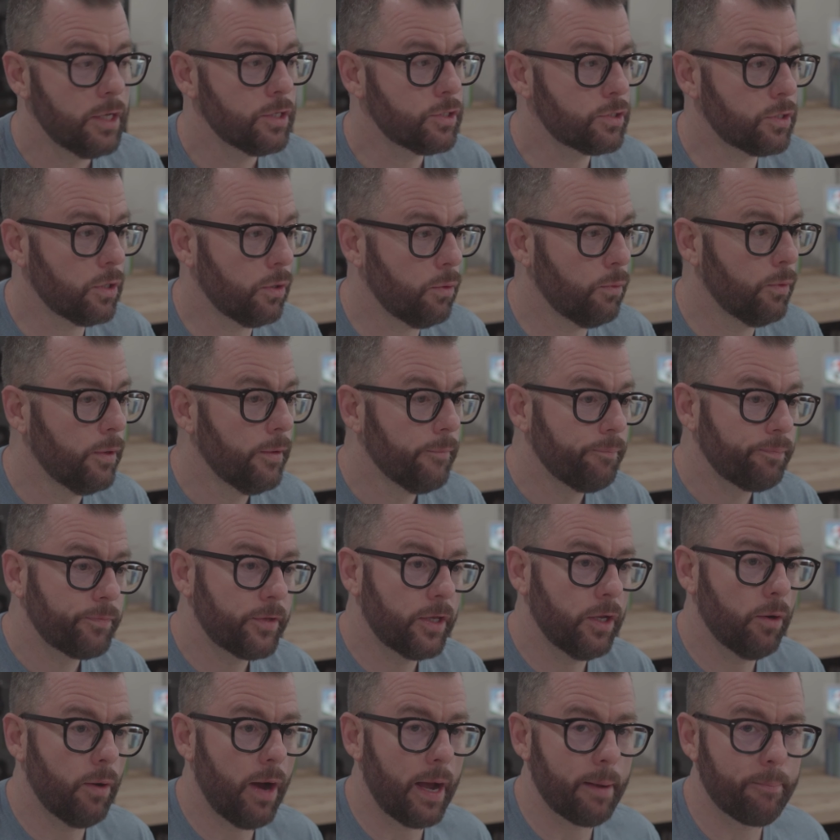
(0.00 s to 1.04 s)
So,
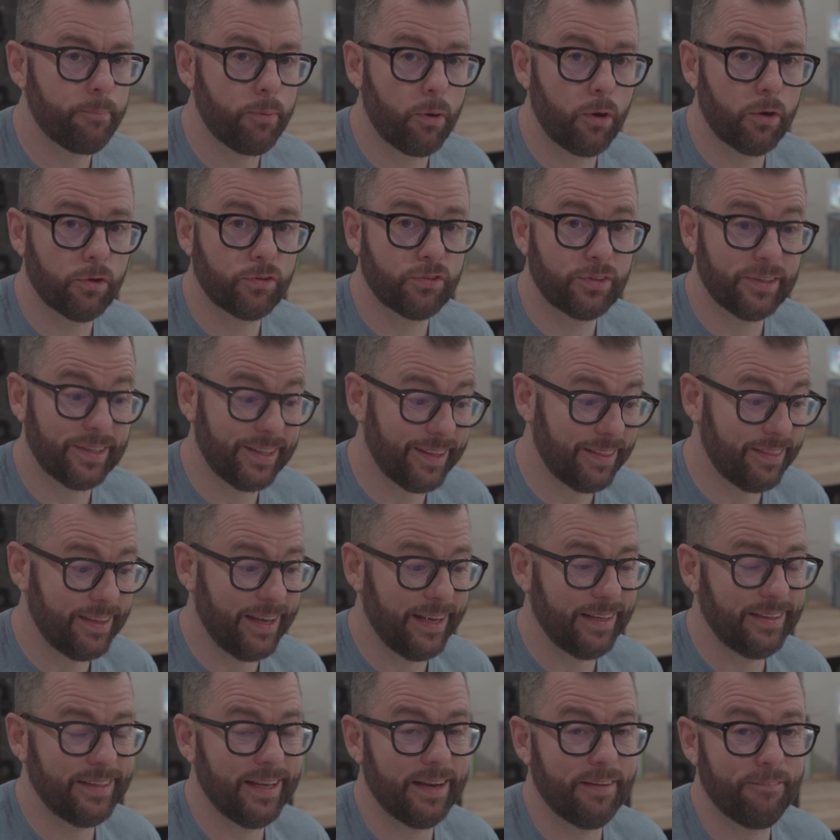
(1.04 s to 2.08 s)
I personally
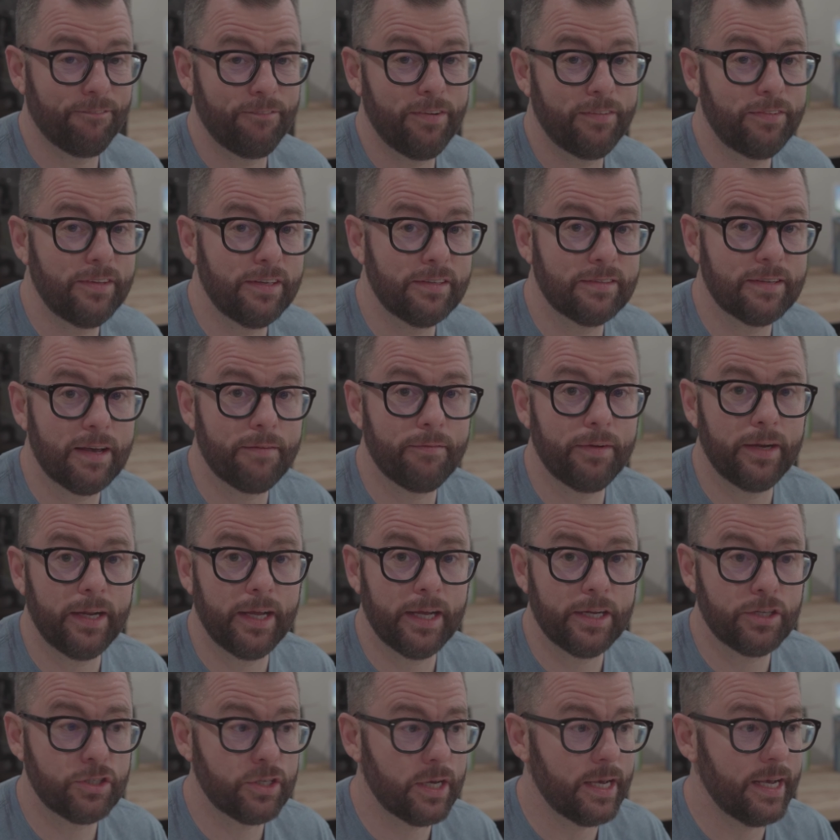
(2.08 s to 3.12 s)
think that a 57
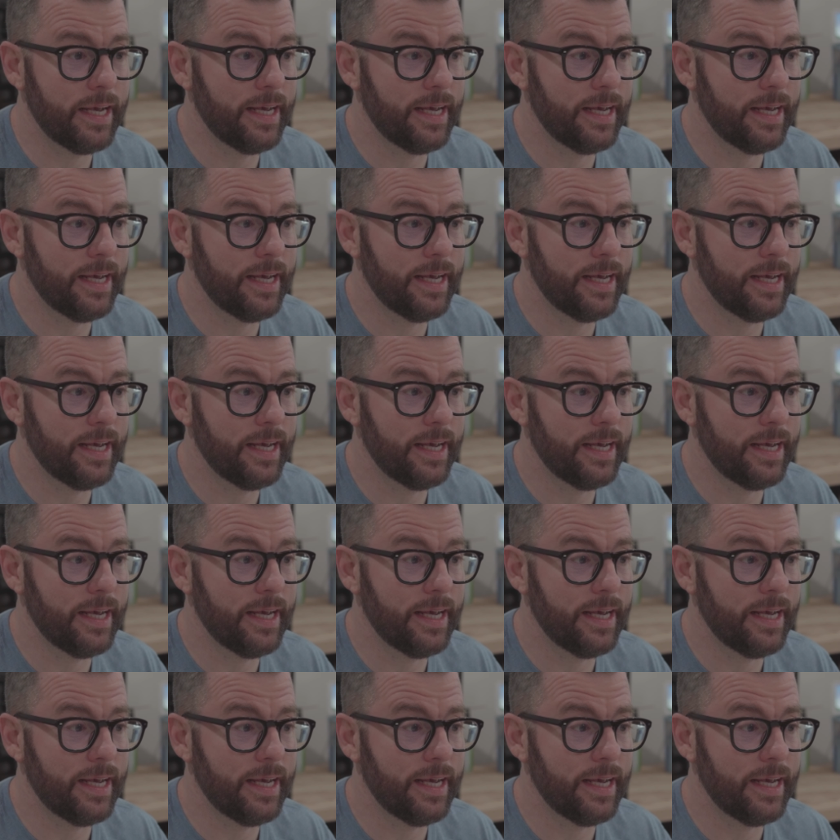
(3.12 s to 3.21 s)
inch